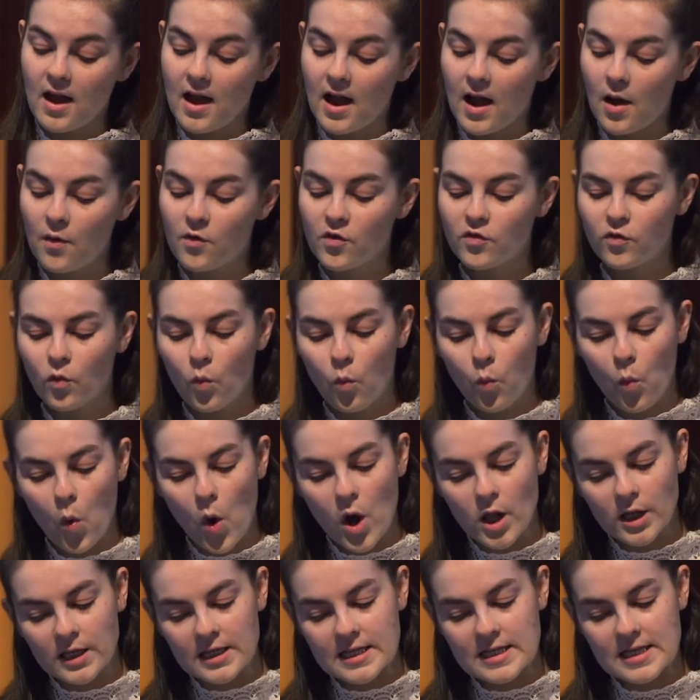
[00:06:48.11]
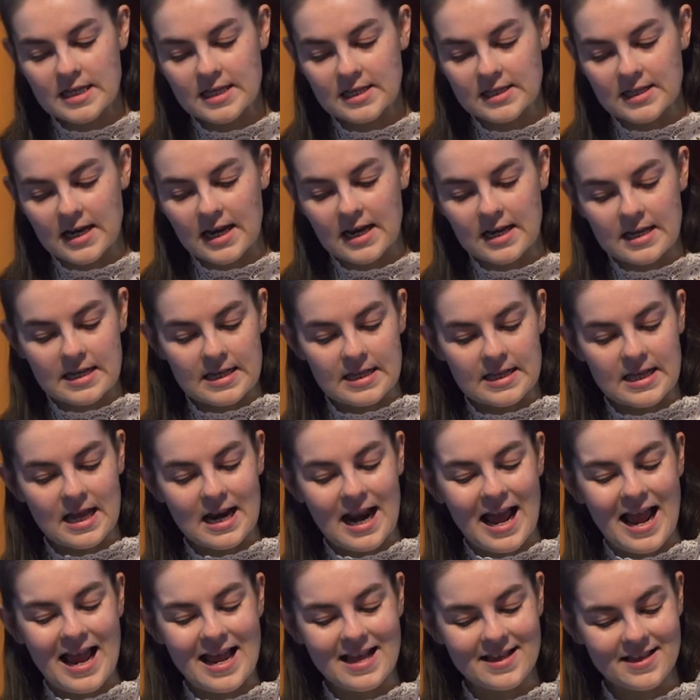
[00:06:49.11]
However, Watling states that
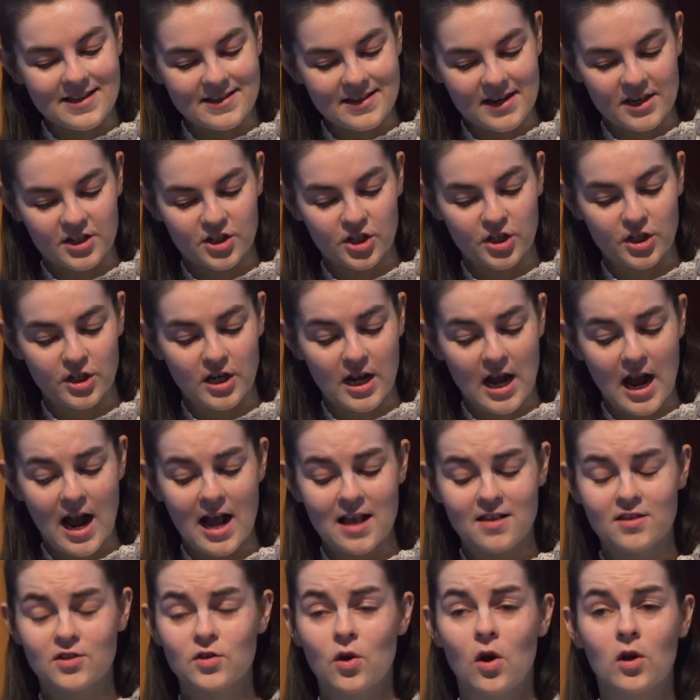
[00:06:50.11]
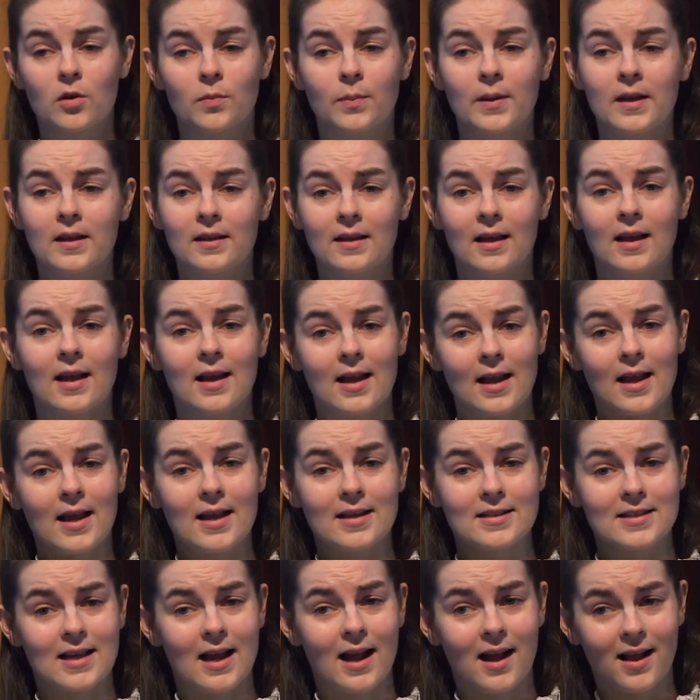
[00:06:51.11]
his edition has not been
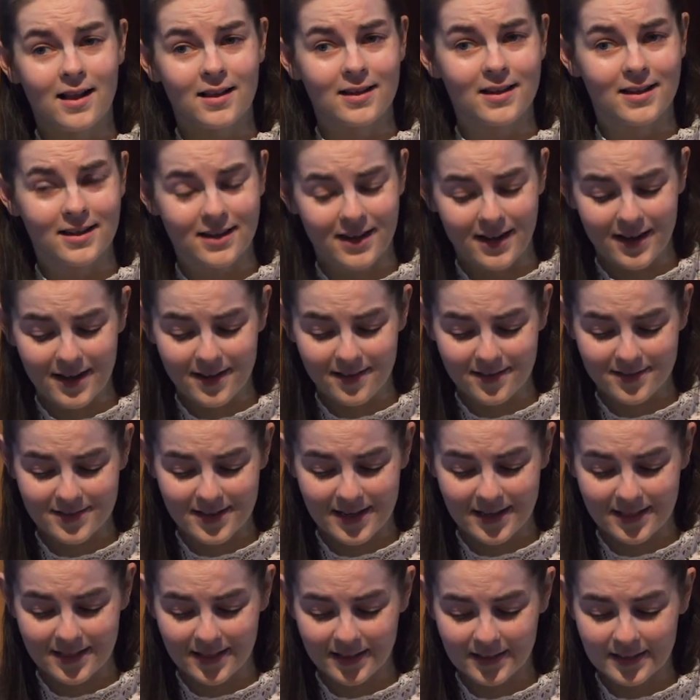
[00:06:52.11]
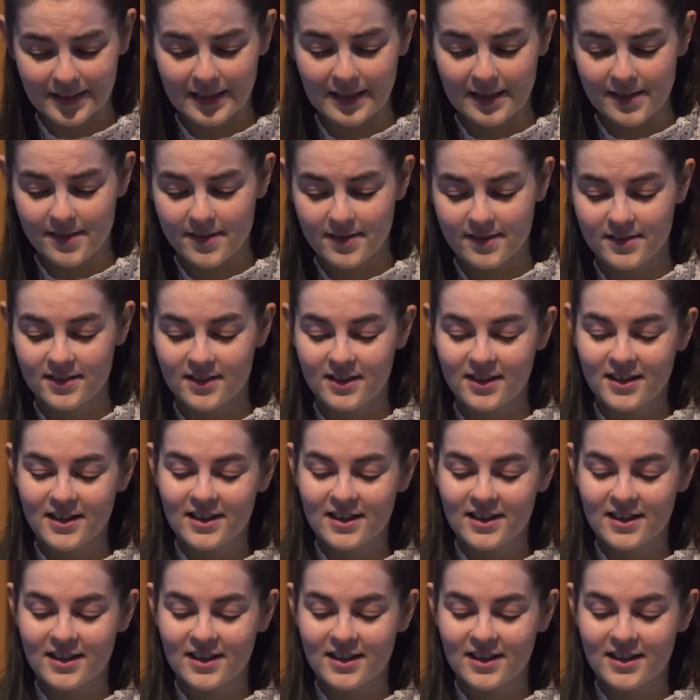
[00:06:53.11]
Italianised in the least,